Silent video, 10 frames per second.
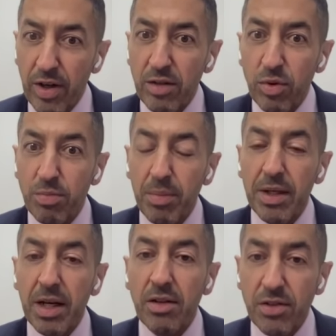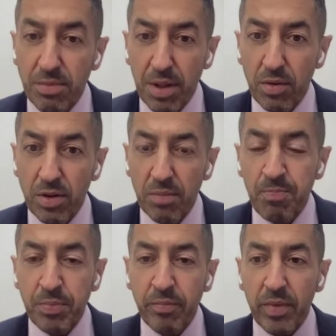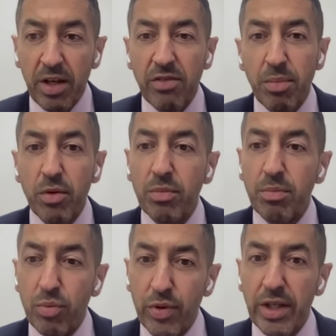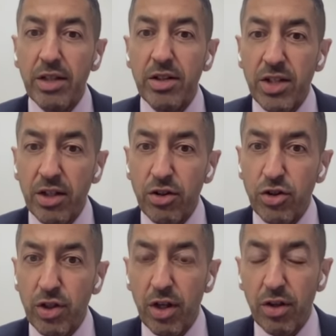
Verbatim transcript: In fact, what public health is about bringing these sectors